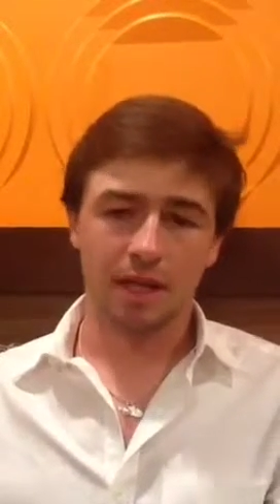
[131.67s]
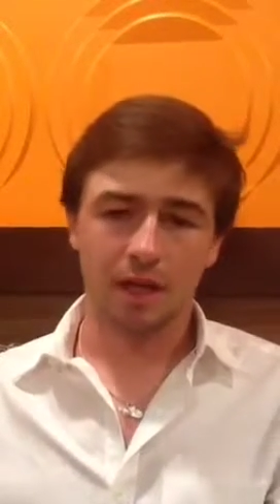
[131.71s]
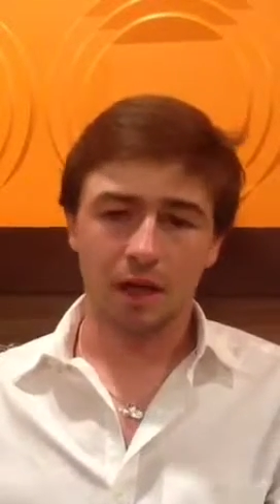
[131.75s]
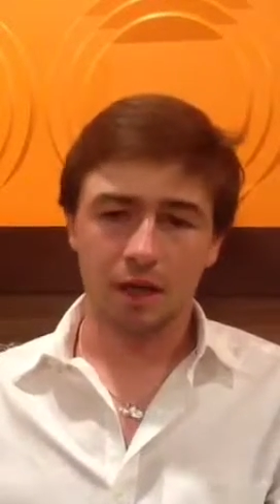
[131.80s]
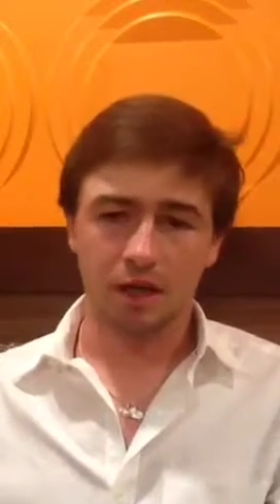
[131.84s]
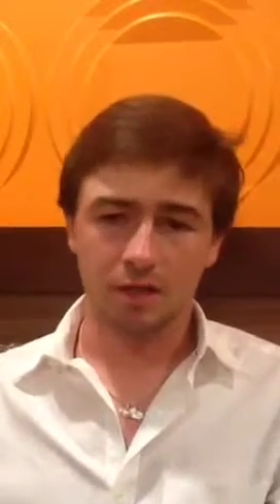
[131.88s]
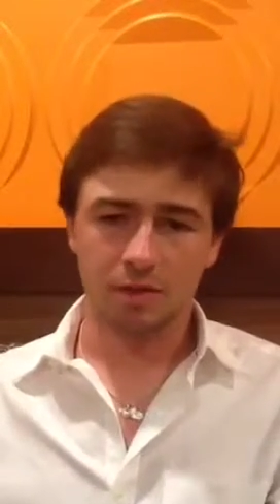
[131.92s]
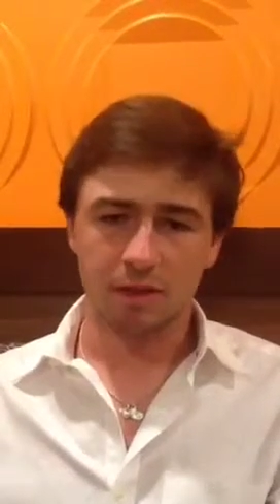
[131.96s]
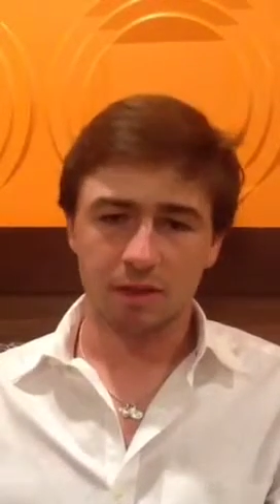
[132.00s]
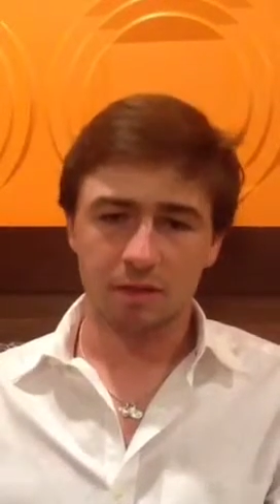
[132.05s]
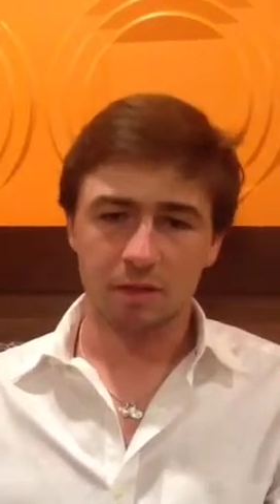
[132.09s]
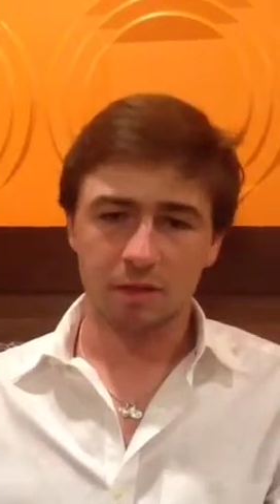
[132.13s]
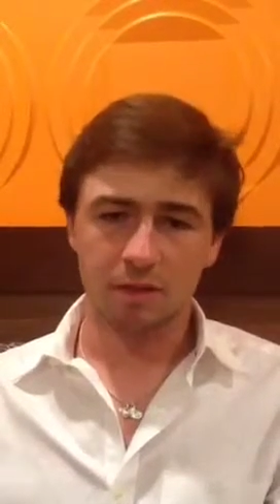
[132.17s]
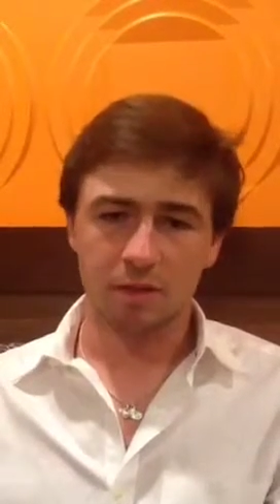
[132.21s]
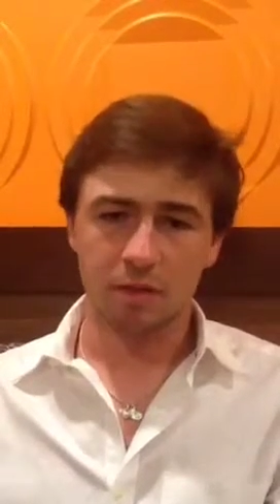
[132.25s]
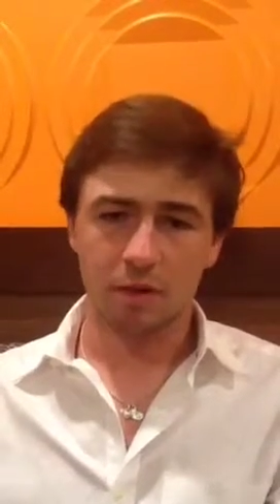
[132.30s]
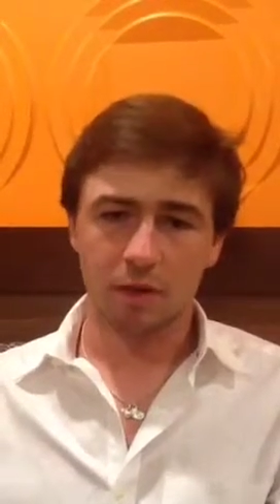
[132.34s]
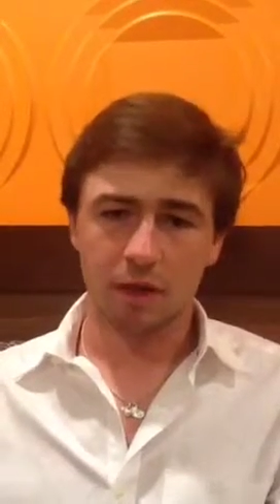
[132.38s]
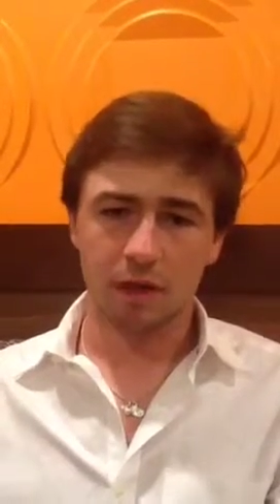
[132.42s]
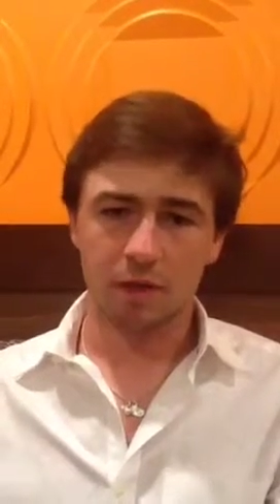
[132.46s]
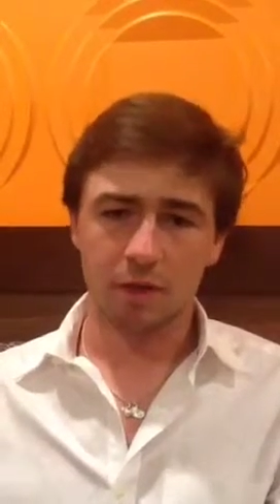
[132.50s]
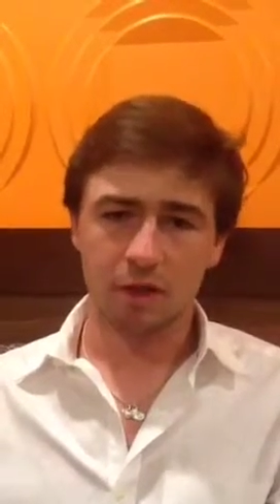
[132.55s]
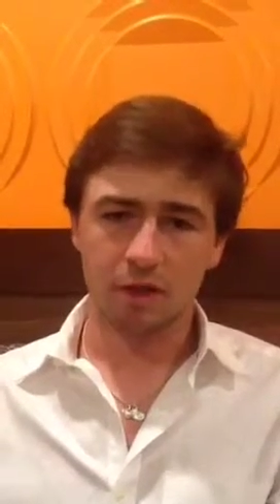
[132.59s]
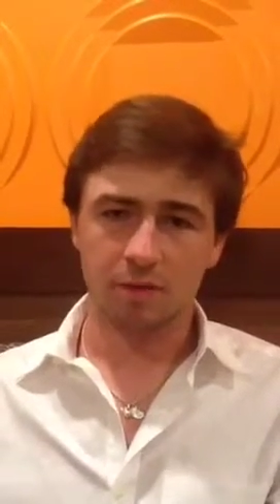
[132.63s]
college match
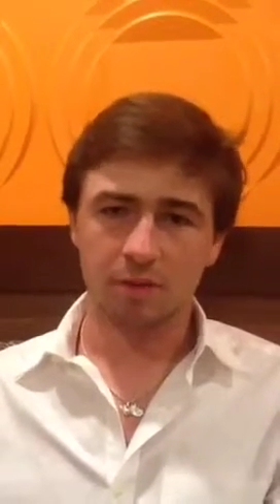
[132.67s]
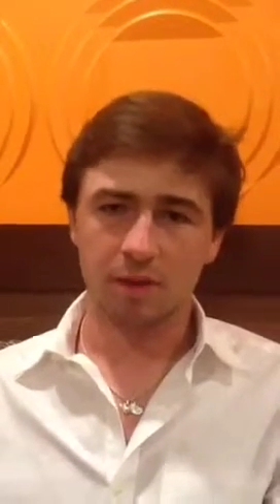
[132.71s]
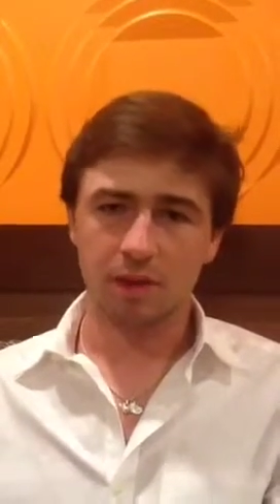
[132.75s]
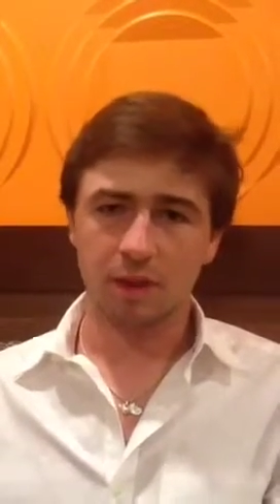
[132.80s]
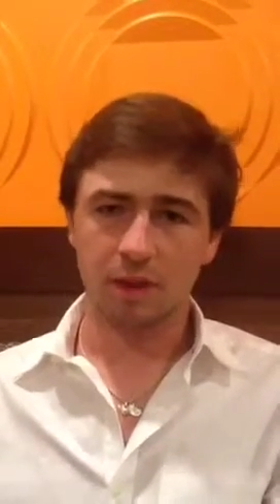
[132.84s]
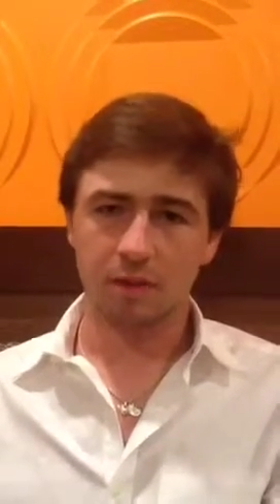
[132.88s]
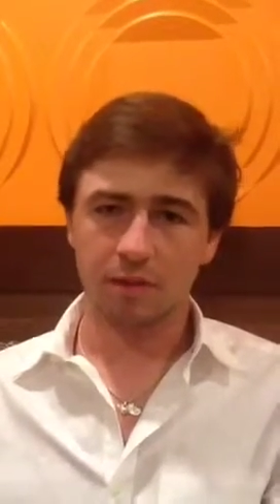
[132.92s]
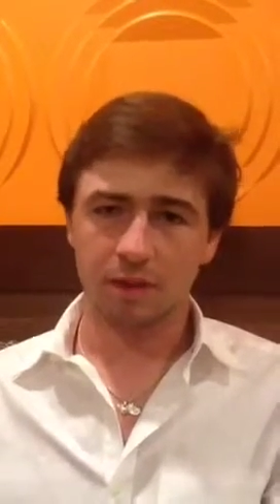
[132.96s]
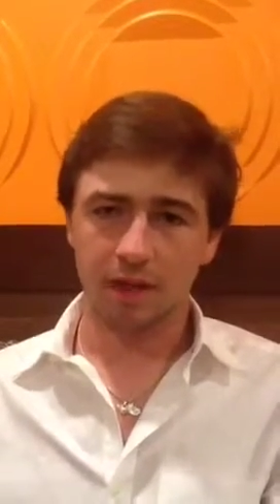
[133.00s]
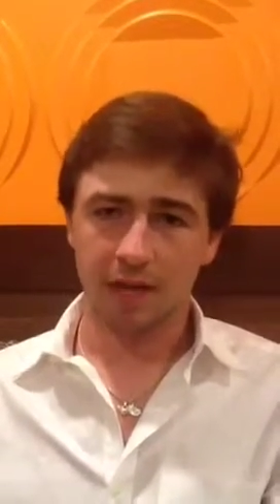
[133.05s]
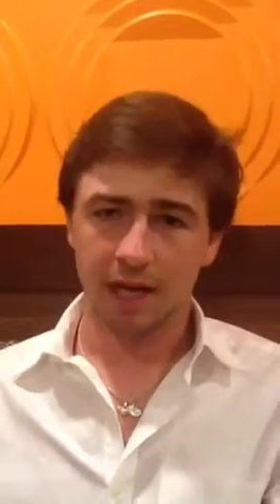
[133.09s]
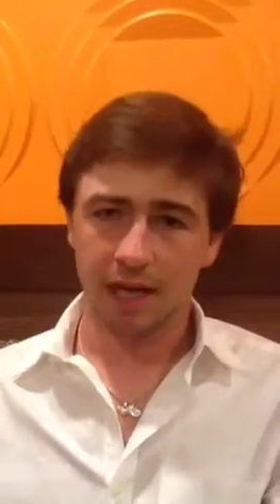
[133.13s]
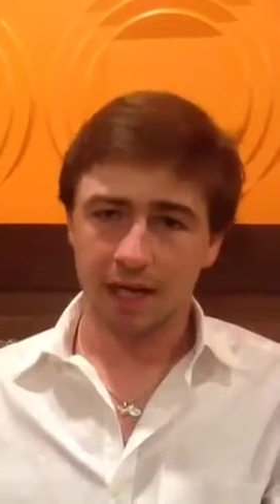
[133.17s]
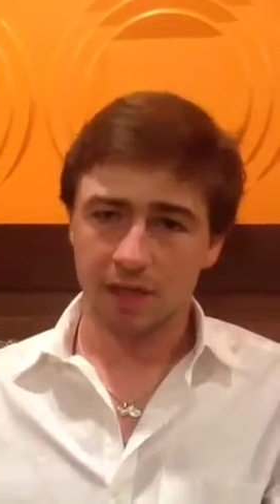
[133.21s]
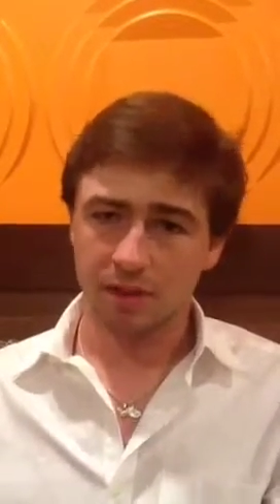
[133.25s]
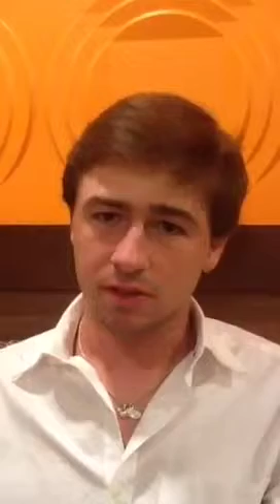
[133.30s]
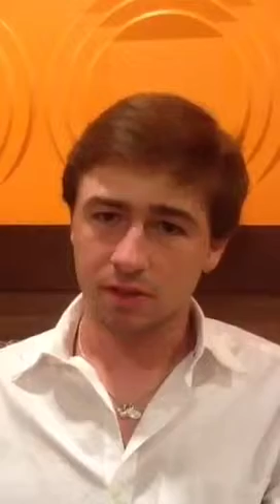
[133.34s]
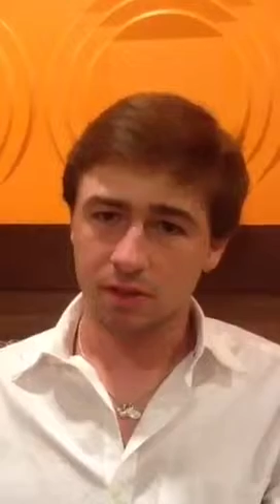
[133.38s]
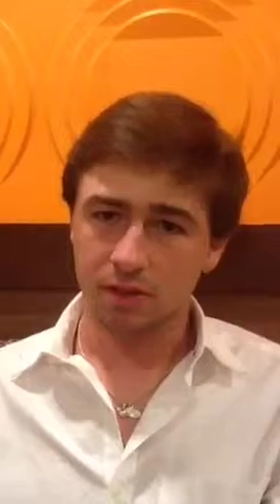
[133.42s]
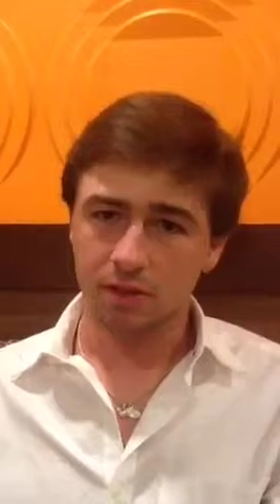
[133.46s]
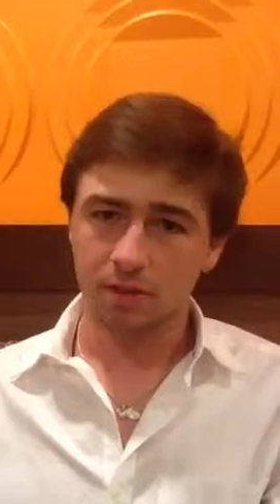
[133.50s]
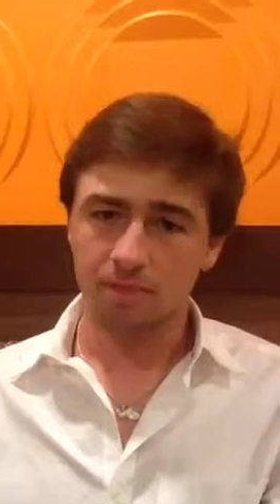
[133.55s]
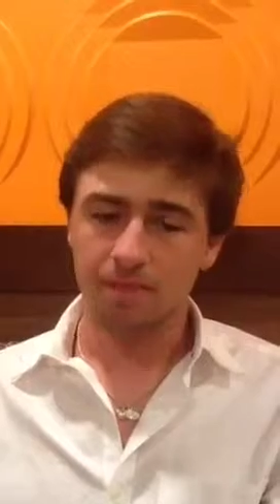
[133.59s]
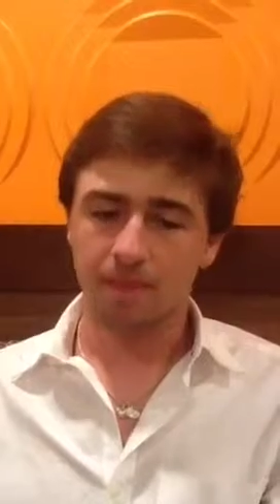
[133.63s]
before. He watched me a little bit in high
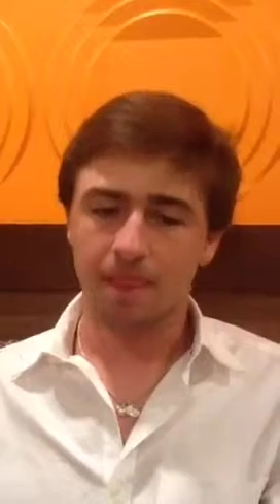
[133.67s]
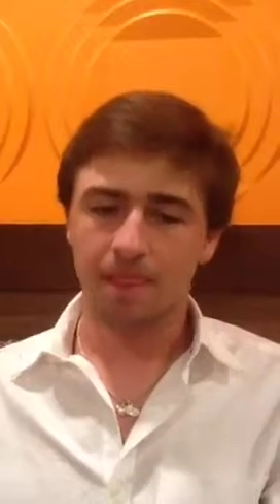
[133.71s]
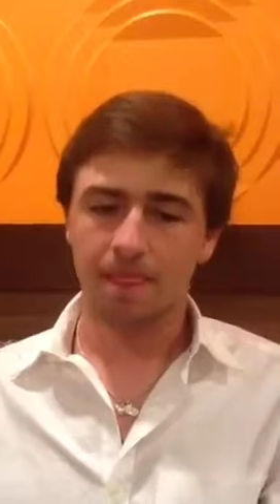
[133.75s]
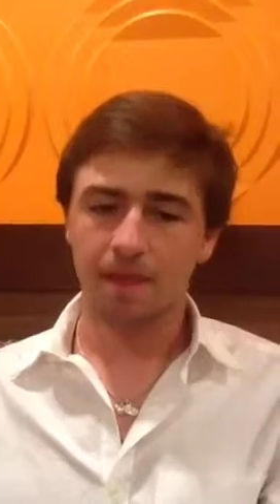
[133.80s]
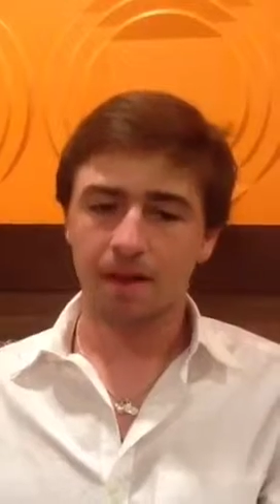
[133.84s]
school.